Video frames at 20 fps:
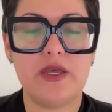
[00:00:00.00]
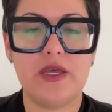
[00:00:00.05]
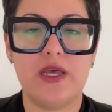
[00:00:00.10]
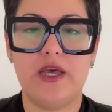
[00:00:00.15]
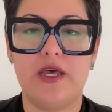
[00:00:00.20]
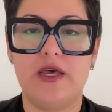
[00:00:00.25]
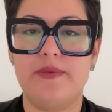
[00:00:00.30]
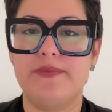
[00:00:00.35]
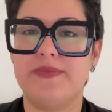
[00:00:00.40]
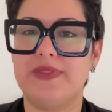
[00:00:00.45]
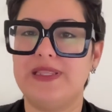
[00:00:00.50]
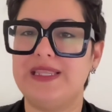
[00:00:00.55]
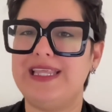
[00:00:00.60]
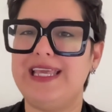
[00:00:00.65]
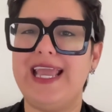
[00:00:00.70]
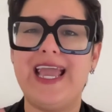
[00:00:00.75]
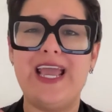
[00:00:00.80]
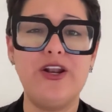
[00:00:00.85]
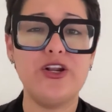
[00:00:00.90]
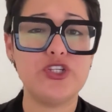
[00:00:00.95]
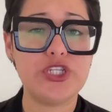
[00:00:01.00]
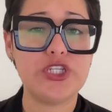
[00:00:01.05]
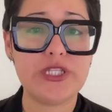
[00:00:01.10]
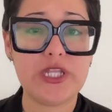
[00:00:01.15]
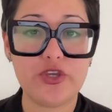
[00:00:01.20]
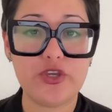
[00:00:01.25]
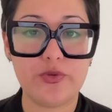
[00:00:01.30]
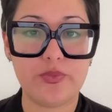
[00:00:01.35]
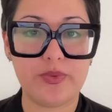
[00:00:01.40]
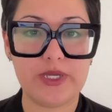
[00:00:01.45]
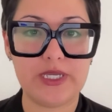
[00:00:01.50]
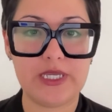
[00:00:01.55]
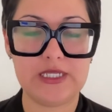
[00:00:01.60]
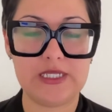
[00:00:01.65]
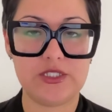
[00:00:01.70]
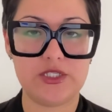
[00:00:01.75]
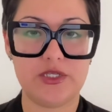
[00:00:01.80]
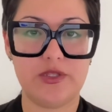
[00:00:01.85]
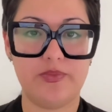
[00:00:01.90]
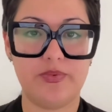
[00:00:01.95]
The energy that you're bringing
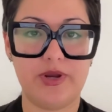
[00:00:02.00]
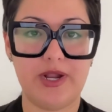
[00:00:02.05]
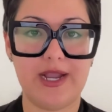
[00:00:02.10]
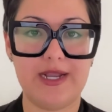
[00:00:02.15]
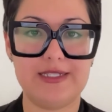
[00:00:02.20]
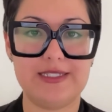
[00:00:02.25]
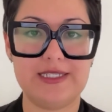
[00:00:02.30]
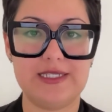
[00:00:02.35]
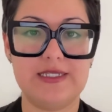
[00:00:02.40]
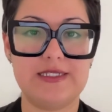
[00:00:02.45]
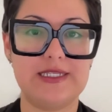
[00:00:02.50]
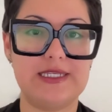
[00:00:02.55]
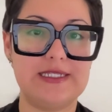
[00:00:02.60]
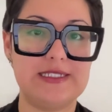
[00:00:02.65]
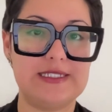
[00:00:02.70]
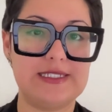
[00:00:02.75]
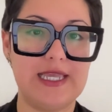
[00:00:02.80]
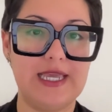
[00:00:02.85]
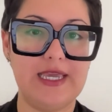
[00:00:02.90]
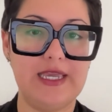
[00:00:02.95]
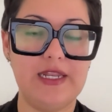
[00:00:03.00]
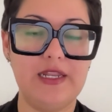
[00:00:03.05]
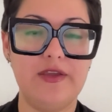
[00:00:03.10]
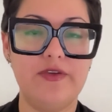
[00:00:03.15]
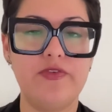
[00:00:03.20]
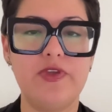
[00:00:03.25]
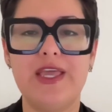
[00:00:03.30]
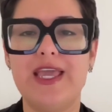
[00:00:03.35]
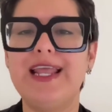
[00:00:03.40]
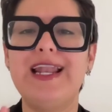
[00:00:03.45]
to the practice is negative.